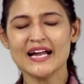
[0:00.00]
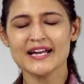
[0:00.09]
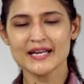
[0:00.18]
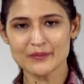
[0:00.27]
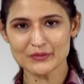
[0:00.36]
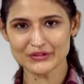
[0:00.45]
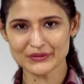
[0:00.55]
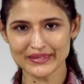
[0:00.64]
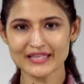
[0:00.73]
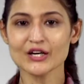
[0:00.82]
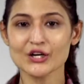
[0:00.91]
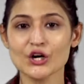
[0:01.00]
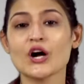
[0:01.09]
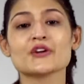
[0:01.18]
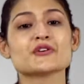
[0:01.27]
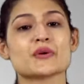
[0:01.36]
Number 3,
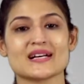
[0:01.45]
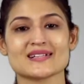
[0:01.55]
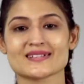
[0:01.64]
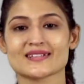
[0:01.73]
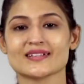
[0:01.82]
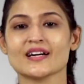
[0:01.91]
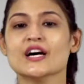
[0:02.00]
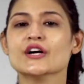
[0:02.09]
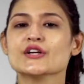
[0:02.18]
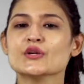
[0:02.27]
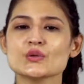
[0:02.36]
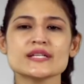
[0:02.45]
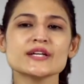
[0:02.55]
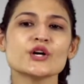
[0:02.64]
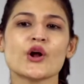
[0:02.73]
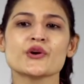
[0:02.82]
contrast.
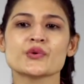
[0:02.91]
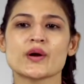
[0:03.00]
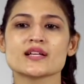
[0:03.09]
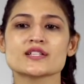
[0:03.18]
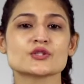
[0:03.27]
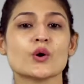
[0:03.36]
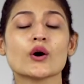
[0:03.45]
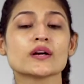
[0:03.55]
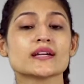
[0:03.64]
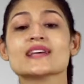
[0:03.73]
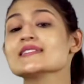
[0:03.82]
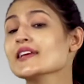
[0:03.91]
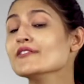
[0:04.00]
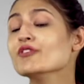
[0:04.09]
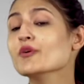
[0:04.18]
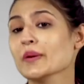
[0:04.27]
Using contrast to organize
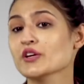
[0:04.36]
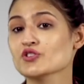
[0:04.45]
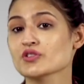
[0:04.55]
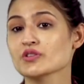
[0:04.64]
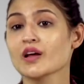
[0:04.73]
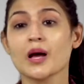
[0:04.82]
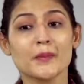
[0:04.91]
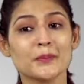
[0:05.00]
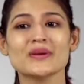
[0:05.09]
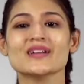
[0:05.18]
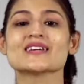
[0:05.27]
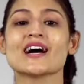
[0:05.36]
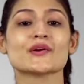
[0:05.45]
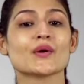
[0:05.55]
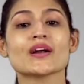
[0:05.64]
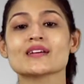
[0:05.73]
information, build
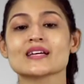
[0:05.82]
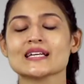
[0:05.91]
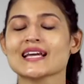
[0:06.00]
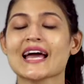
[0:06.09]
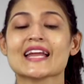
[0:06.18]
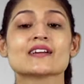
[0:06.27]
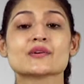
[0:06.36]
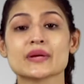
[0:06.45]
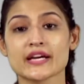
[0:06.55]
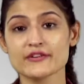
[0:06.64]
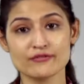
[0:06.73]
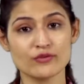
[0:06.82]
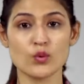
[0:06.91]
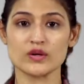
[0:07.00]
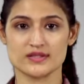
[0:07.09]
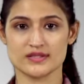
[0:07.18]
hierarchy, and create
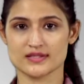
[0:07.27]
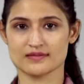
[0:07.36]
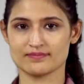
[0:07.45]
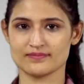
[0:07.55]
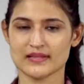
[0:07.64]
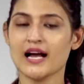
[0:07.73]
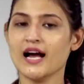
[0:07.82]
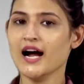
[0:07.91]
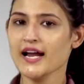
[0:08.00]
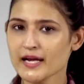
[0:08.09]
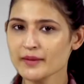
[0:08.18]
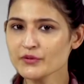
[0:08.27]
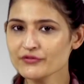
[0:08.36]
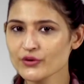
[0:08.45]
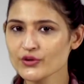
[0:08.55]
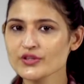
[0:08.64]
focus. Number
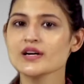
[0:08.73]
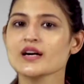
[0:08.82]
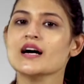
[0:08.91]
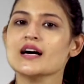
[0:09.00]
4,